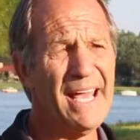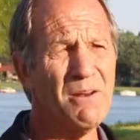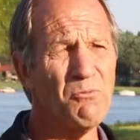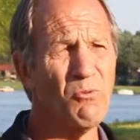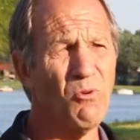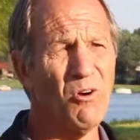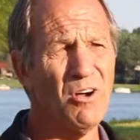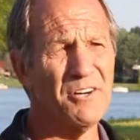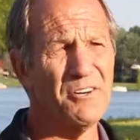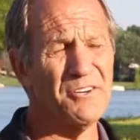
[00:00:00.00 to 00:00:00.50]

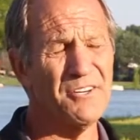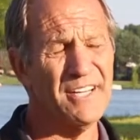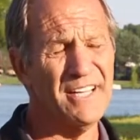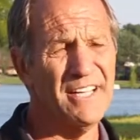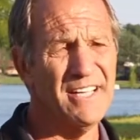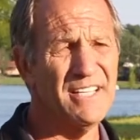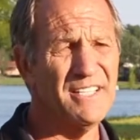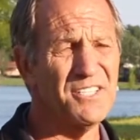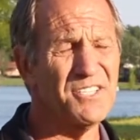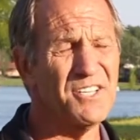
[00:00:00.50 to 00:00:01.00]
Badwater
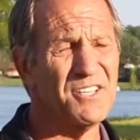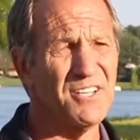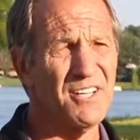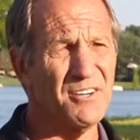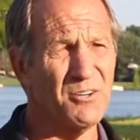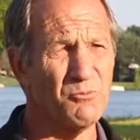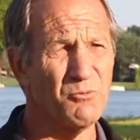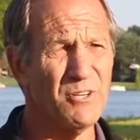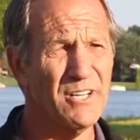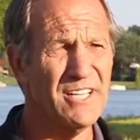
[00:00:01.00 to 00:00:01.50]
is
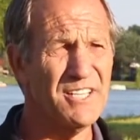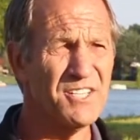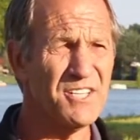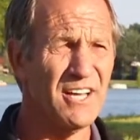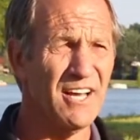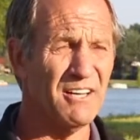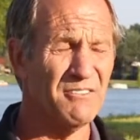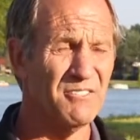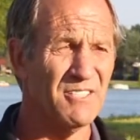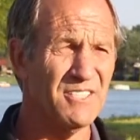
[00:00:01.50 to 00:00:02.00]
a
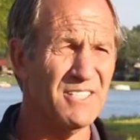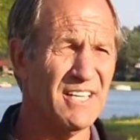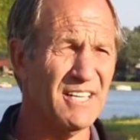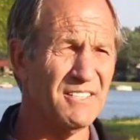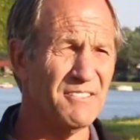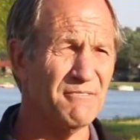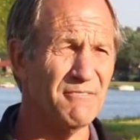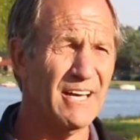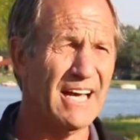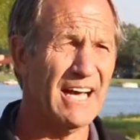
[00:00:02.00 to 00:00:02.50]
race out in
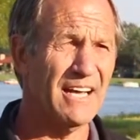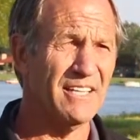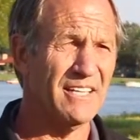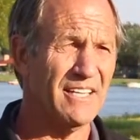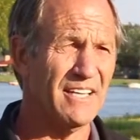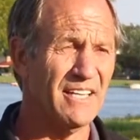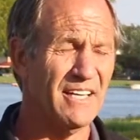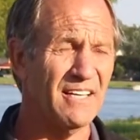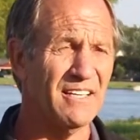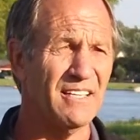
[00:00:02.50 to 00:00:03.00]
Death
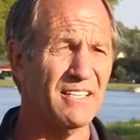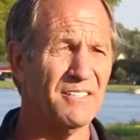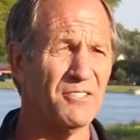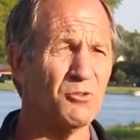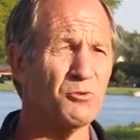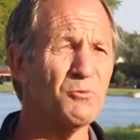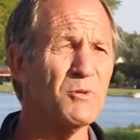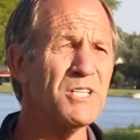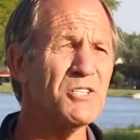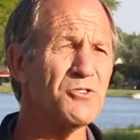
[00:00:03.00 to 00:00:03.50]
Valley. Uh,
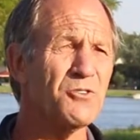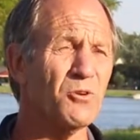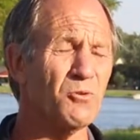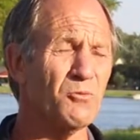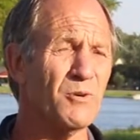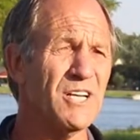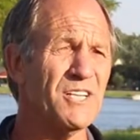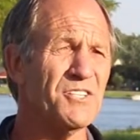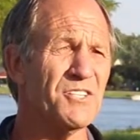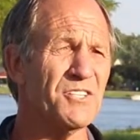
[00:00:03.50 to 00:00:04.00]
the
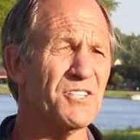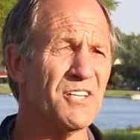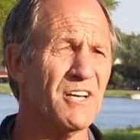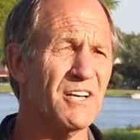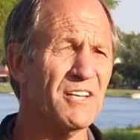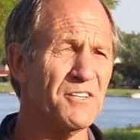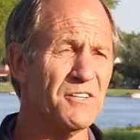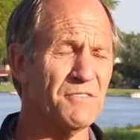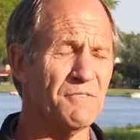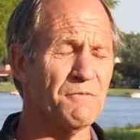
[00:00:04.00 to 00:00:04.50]
original race is
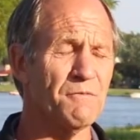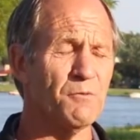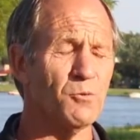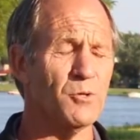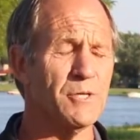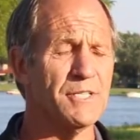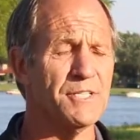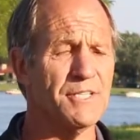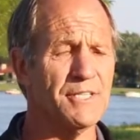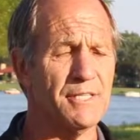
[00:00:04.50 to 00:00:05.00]

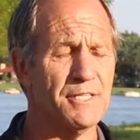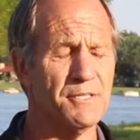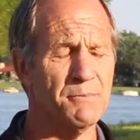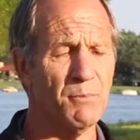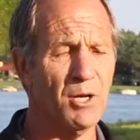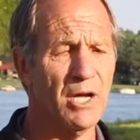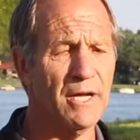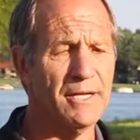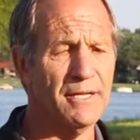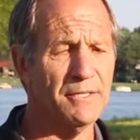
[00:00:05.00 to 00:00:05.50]
146
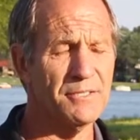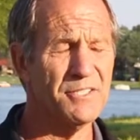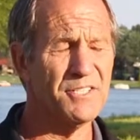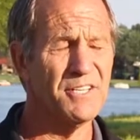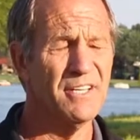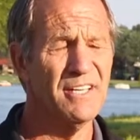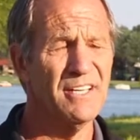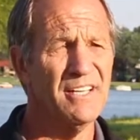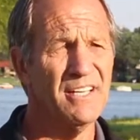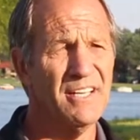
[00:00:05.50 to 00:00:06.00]

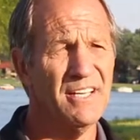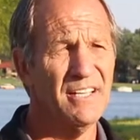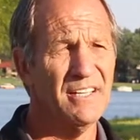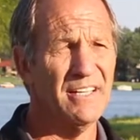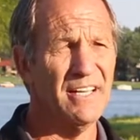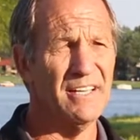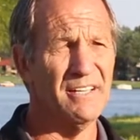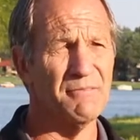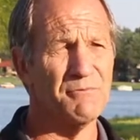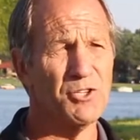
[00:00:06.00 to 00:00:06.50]
miles.
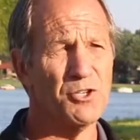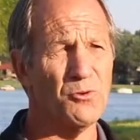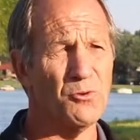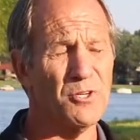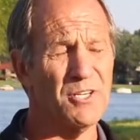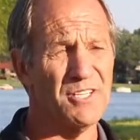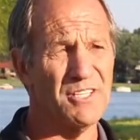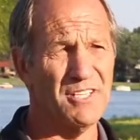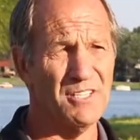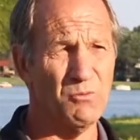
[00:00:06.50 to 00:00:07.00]
They have
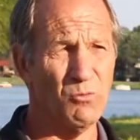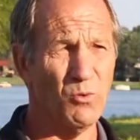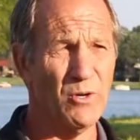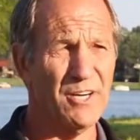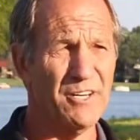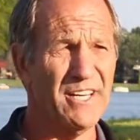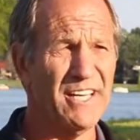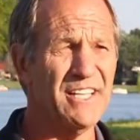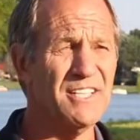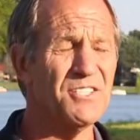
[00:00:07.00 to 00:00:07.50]
shortened it
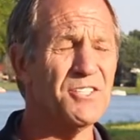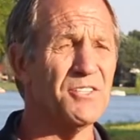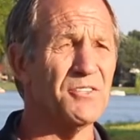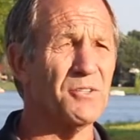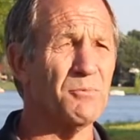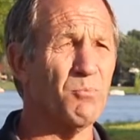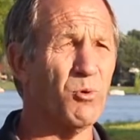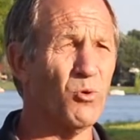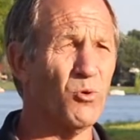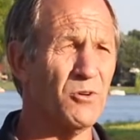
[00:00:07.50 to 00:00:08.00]
where it ends
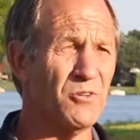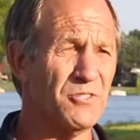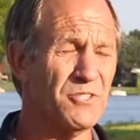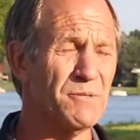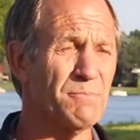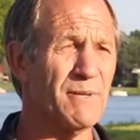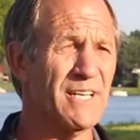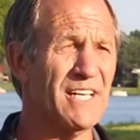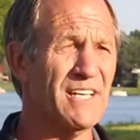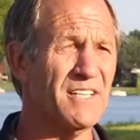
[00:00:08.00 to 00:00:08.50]
at the
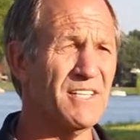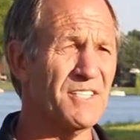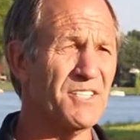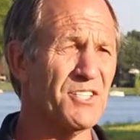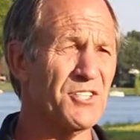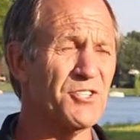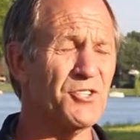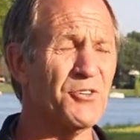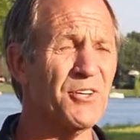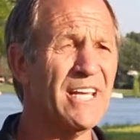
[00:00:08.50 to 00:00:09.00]
portals
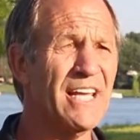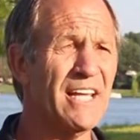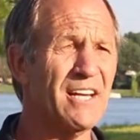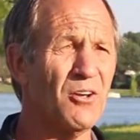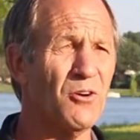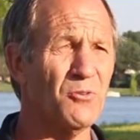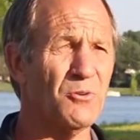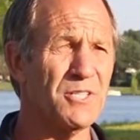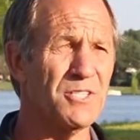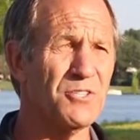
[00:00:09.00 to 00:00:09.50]
because you
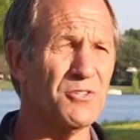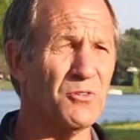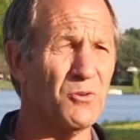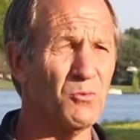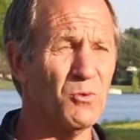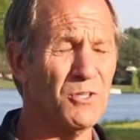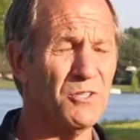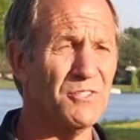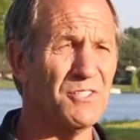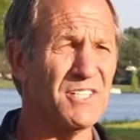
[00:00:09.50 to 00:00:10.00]
can't go into
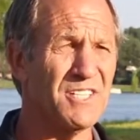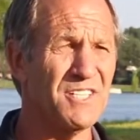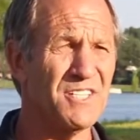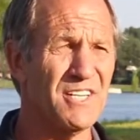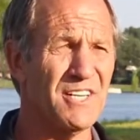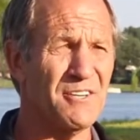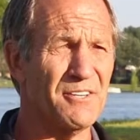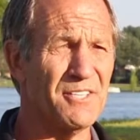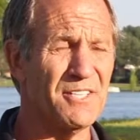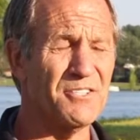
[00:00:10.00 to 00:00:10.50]
the
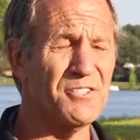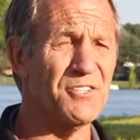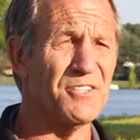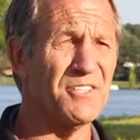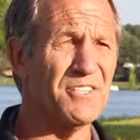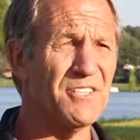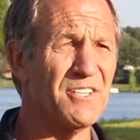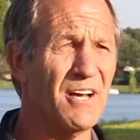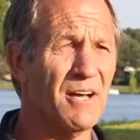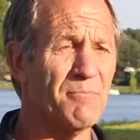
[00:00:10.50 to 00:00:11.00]
wilderness area to
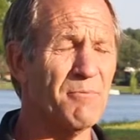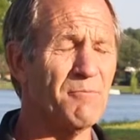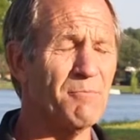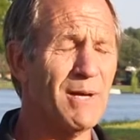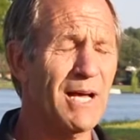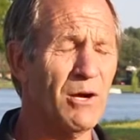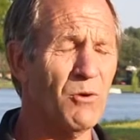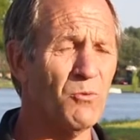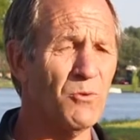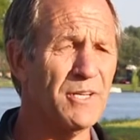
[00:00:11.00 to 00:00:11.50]
the top of
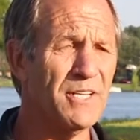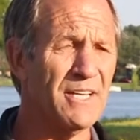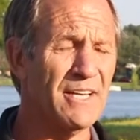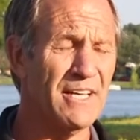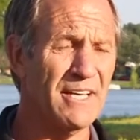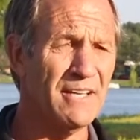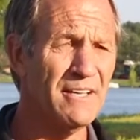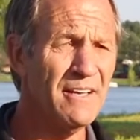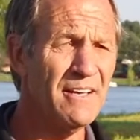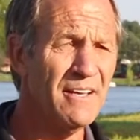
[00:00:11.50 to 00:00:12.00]
Mount
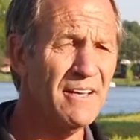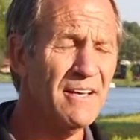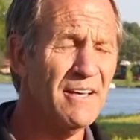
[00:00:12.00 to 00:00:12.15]
Whitney.